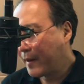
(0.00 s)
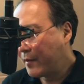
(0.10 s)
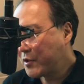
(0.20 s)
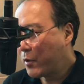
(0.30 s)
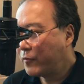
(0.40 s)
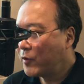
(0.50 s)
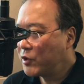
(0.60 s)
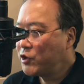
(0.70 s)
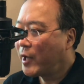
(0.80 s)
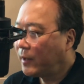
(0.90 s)
so for
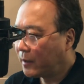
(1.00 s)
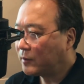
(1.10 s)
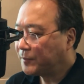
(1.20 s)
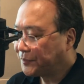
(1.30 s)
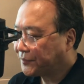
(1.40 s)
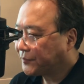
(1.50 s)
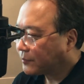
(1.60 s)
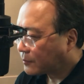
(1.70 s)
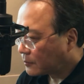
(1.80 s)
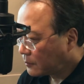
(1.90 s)
cello,
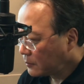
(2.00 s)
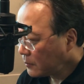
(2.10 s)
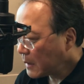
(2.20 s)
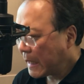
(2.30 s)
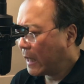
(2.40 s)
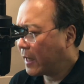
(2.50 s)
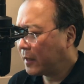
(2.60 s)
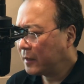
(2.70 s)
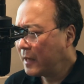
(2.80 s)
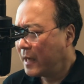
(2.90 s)

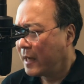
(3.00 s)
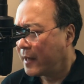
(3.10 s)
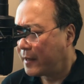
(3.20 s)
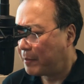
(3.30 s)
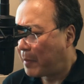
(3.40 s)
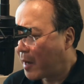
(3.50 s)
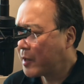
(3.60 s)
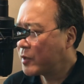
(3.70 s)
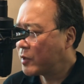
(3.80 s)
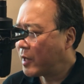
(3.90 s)
the
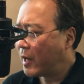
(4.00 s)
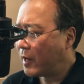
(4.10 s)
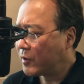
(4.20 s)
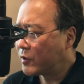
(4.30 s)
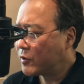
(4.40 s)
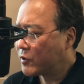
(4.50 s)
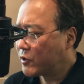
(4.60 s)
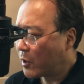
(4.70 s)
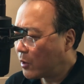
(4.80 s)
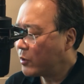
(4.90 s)
Bach
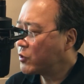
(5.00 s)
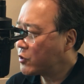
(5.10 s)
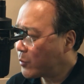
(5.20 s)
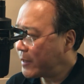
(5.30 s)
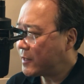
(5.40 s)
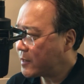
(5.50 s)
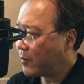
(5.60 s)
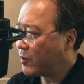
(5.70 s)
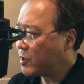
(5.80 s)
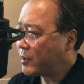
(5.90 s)
solo suites,
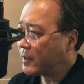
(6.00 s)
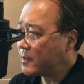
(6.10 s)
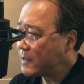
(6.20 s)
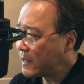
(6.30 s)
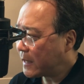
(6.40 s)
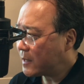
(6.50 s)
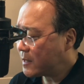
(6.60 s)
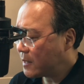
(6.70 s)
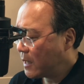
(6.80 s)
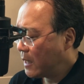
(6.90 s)
of which there's
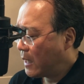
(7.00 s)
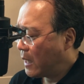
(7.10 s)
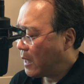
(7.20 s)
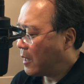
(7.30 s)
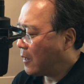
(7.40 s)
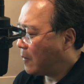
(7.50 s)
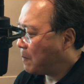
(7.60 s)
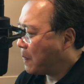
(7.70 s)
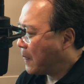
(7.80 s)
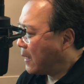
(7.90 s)
6,
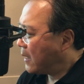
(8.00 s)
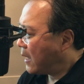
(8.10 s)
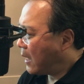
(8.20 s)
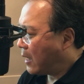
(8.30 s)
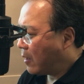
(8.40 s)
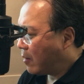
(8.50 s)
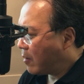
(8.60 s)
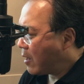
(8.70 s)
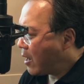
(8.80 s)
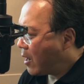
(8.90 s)

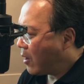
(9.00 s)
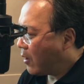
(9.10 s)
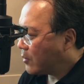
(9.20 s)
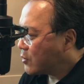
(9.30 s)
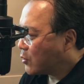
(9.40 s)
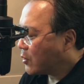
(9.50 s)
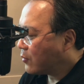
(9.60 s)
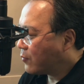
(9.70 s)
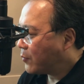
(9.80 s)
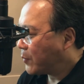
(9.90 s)
are sort
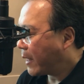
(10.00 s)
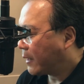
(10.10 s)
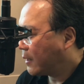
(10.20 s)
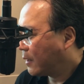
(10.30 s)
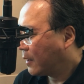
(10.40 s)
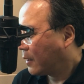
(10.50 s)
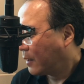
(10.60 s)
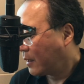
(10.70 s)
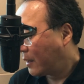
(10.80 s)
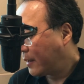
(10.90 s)
of like,
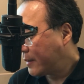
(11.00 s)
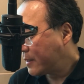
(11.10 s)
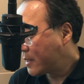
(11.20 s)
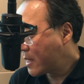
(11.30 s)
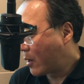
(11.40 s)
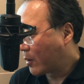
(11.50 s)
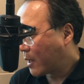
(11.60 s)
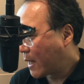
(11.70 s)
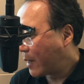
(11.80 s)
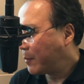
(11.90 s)

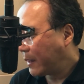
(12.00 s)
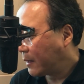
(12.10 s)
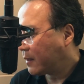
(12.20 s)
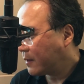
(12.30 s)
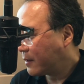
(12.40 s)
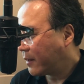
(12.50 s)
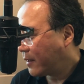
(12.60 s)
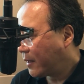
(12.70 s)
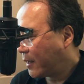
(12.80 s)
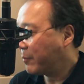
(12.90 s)
climbing the
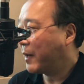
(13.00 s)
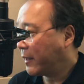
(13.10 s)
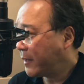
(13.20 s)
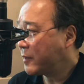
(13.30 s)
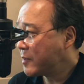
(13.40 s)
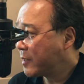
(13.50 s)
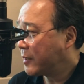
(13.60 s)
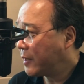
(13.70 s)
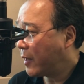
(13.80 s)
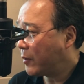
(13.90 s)
Himalayas.
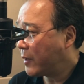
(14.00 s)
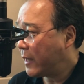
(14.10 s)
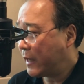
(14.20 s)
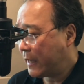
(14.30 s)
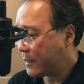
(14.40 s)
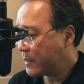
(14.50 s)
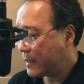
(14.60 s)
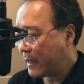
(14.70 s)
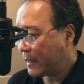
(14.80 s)
It's